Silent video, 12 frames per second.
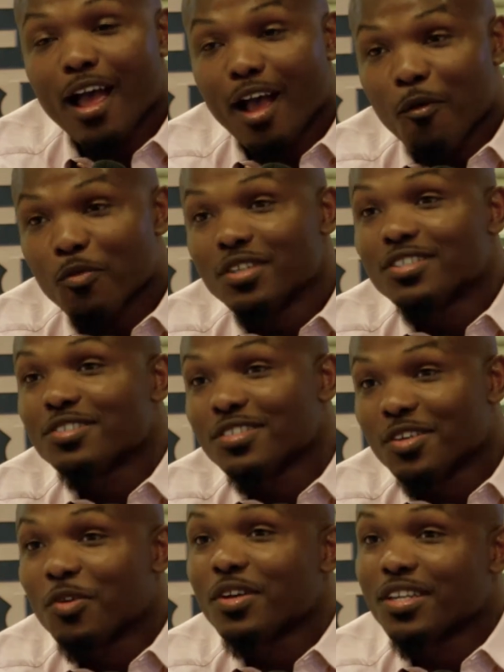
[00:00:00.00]
I went to
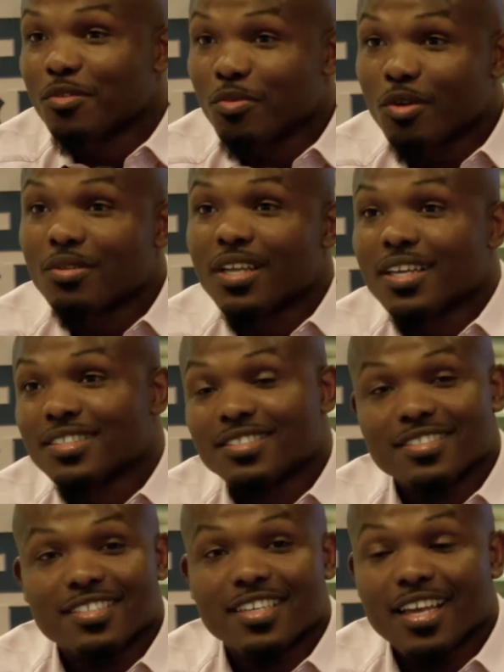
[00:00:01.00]
go get the
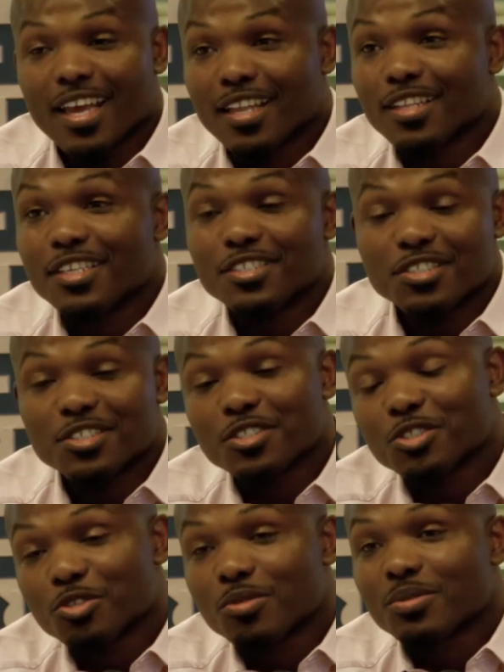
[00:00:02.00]
Rolex at Leeds and
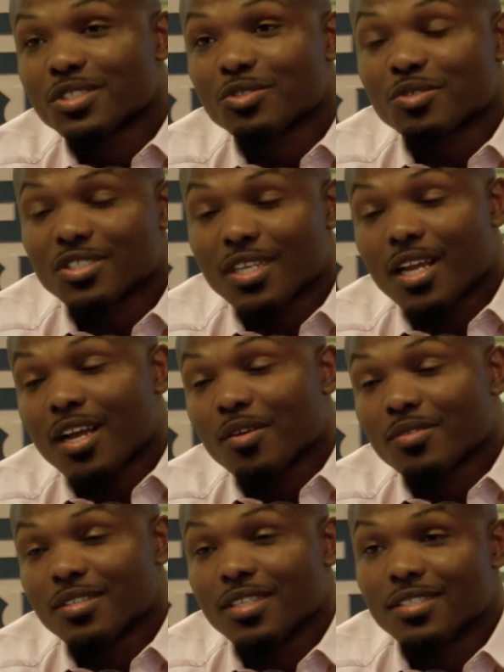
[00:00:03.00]
Son Jewelry Store. Shout
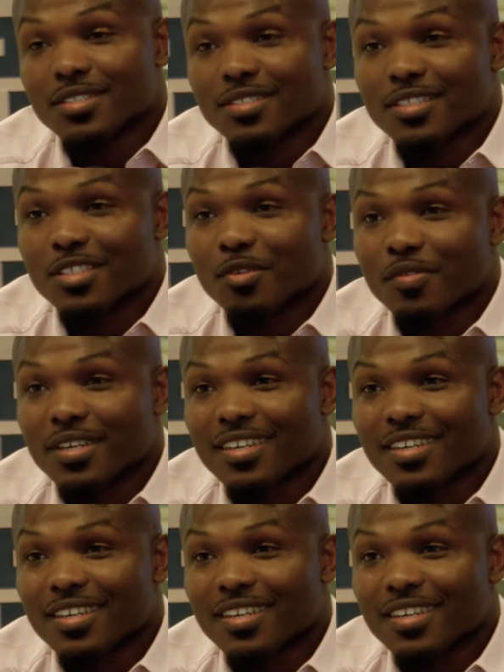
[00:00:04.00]
out Leeds and Son over